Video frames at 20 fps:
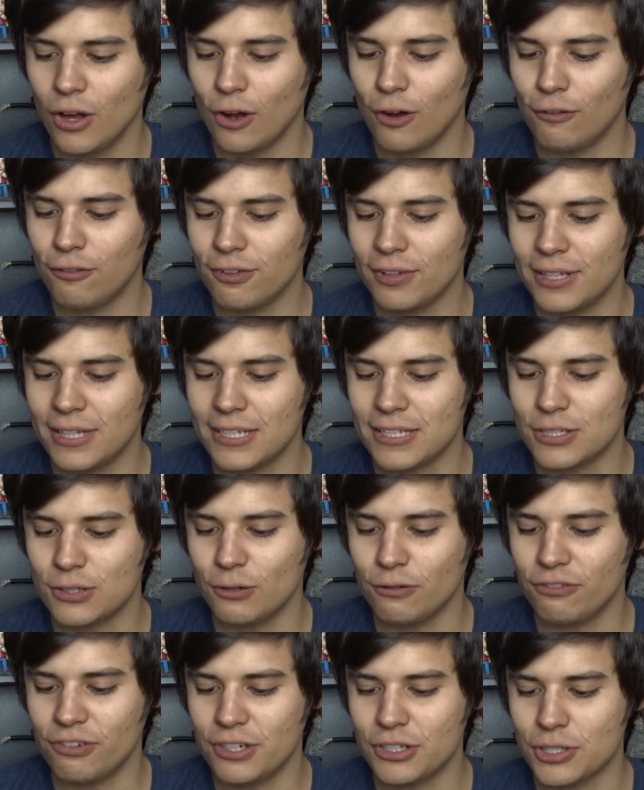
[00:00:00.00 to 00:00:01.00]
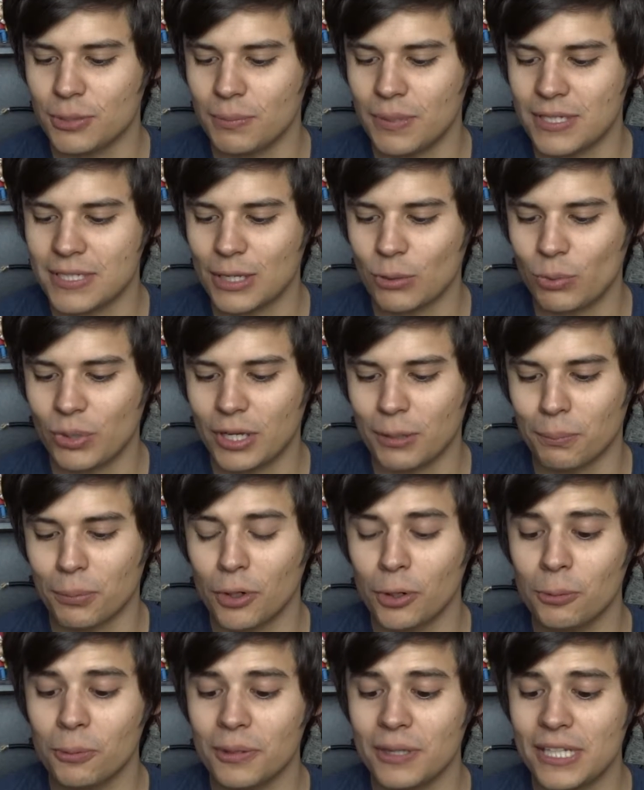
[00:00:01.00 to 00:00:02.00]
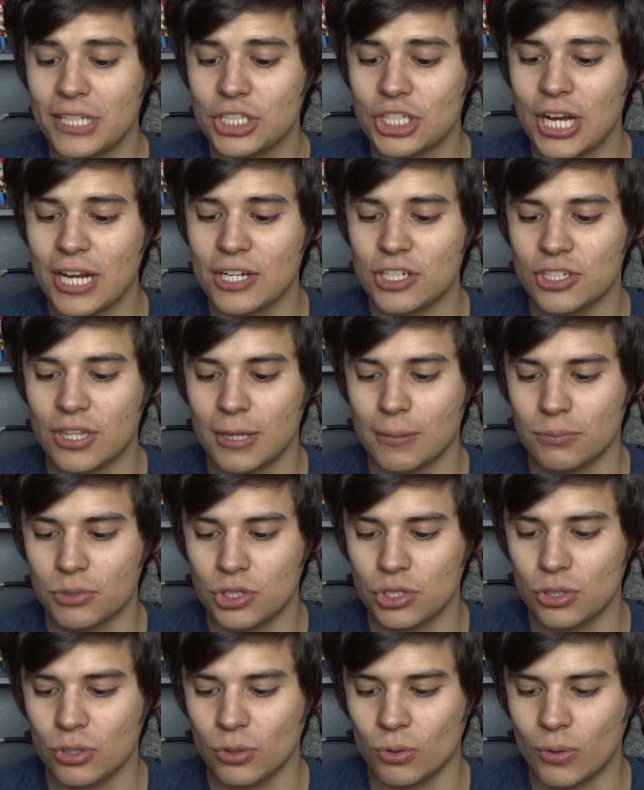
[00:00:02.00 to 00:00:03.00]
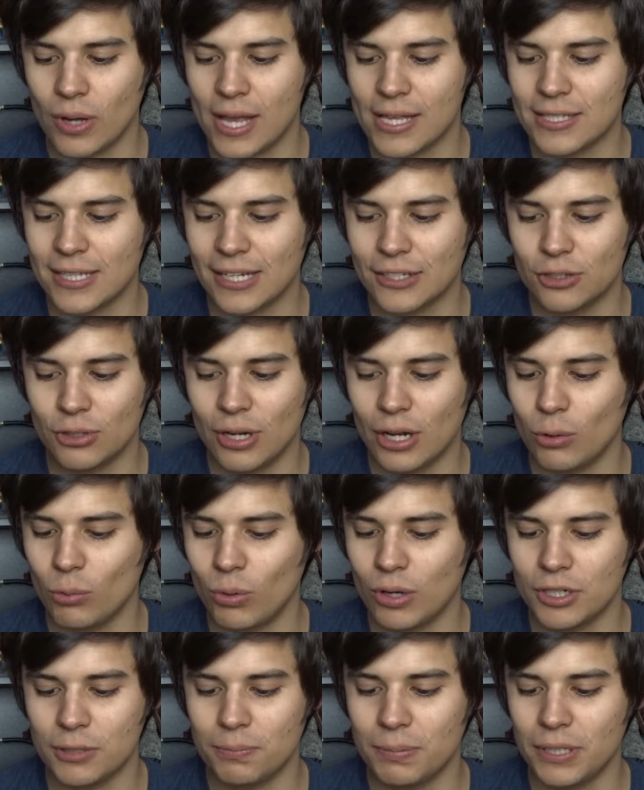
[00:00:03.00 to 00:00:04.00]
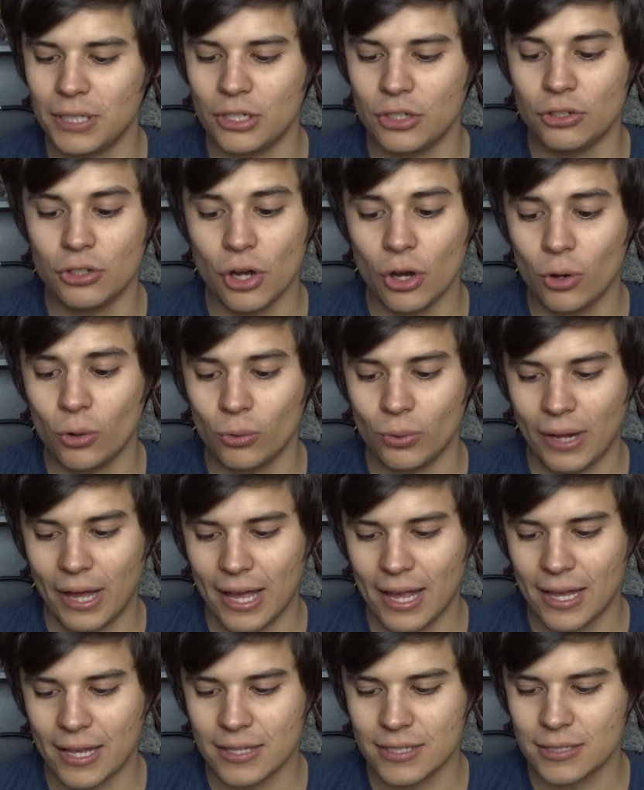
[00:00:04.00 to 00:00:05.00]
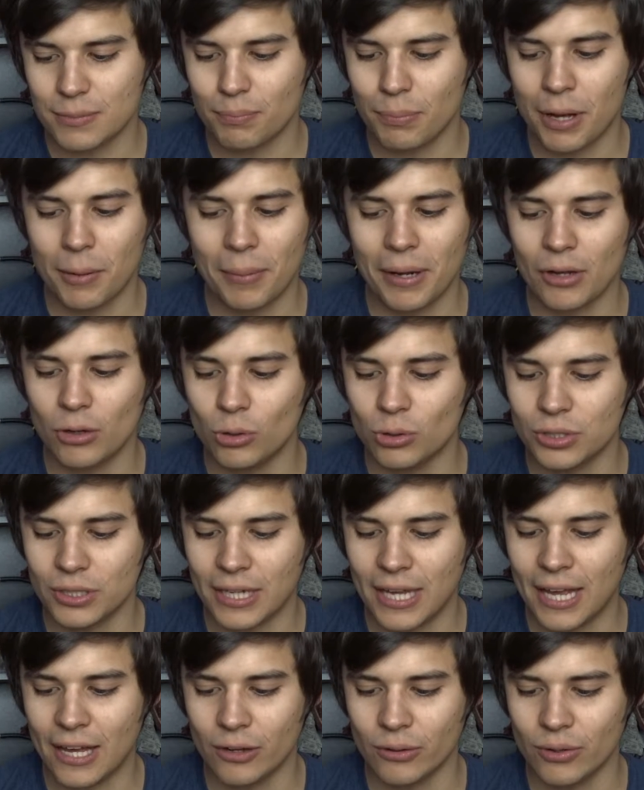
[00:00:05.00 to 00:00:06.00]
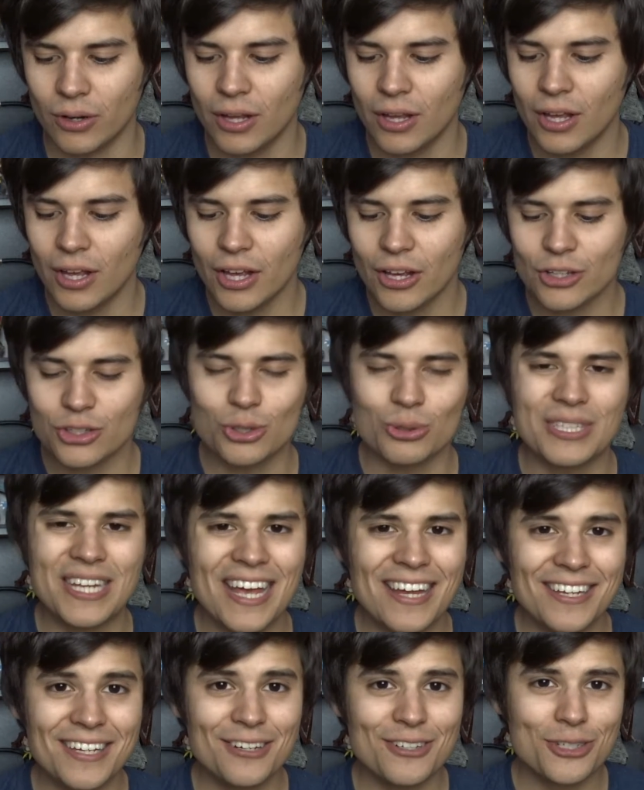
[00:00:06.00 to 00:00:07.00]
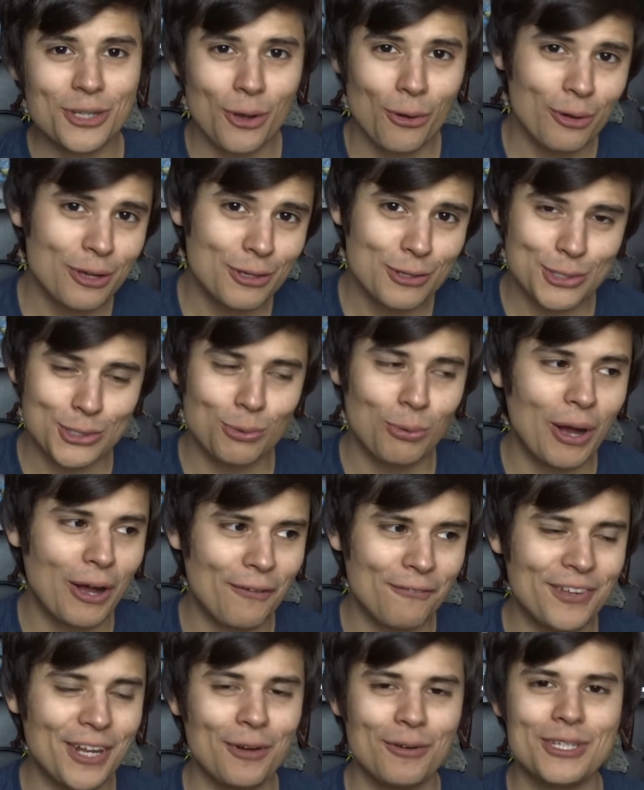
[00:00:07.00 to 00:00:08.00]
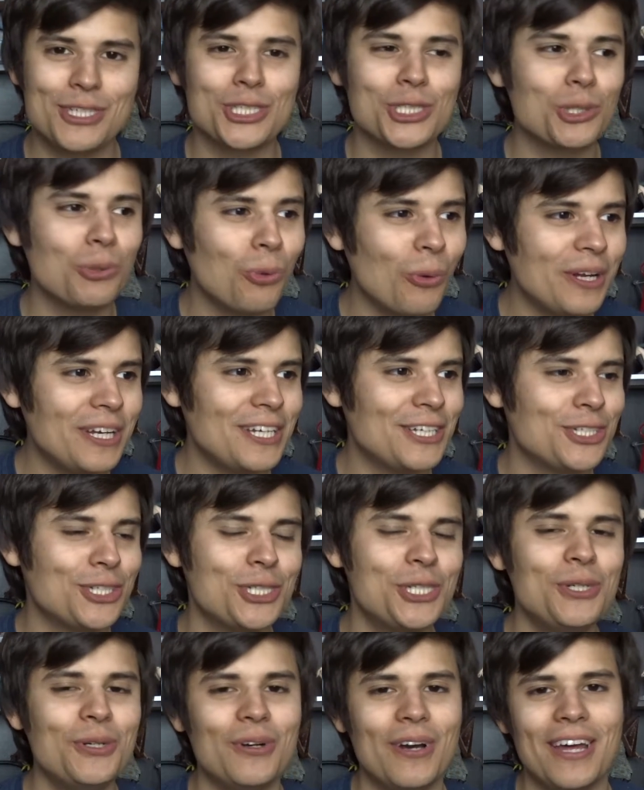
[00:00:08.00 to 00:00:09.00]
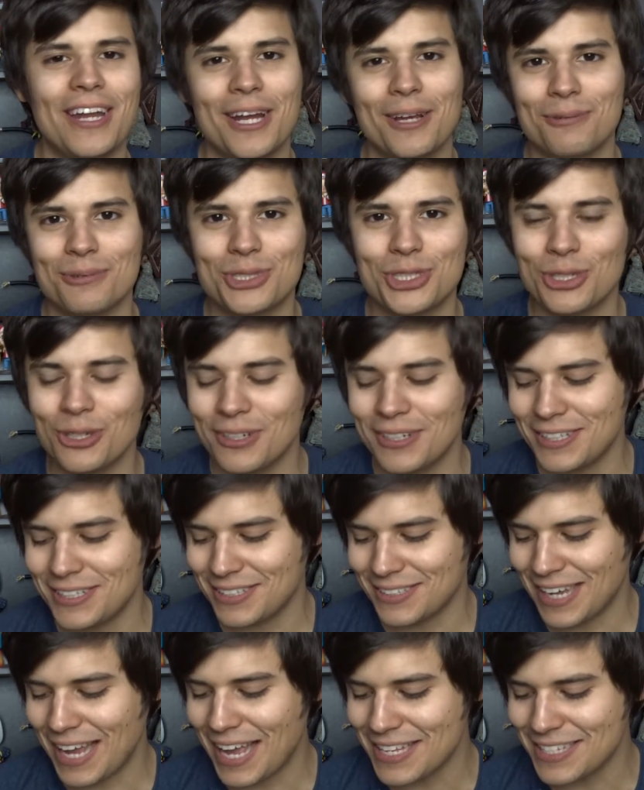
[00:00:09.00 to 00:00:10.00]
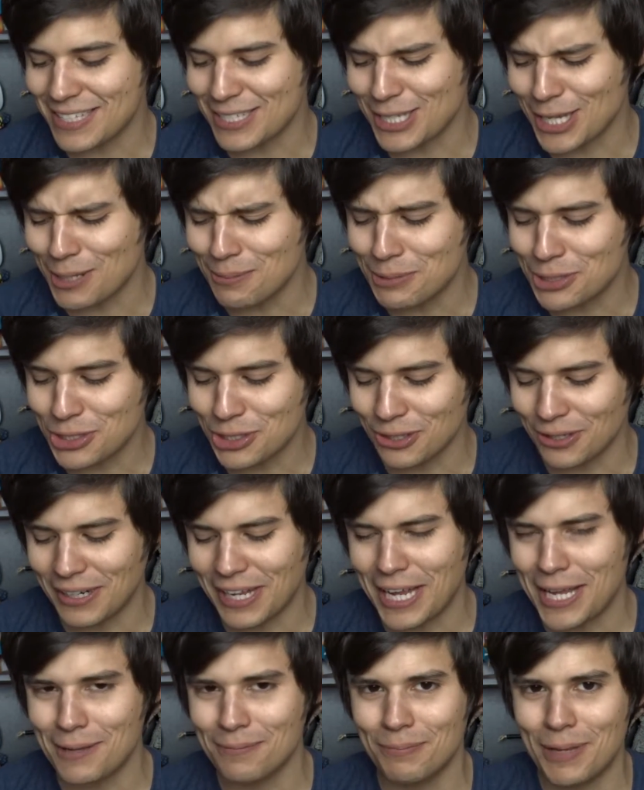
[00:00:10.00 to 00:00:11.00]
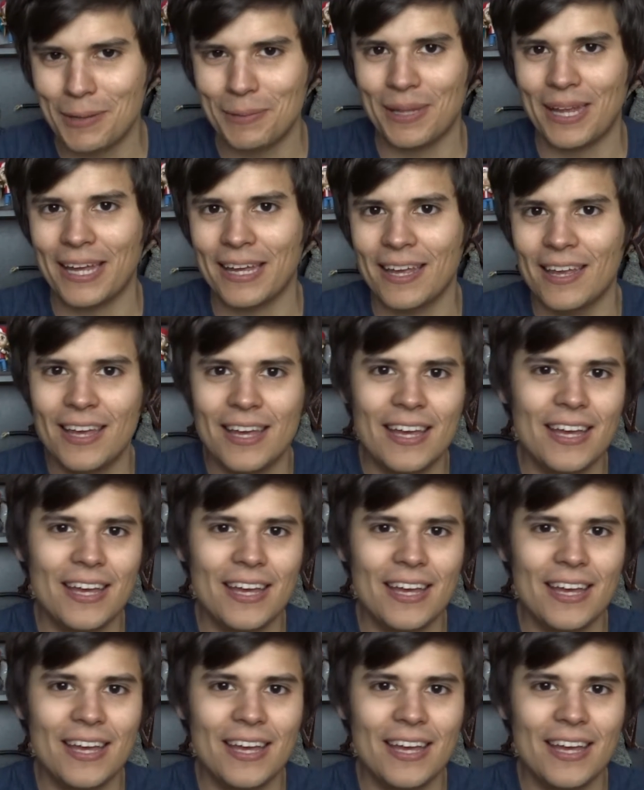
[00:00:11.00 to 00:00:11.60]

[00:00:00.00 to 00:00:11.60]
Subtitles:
Hopefully this new feature means that we can permanently change them too, as I do not want to be known as by my old account. So 10 years ago he was 12, now he's 22, and I'm sure he has this immature name, maybe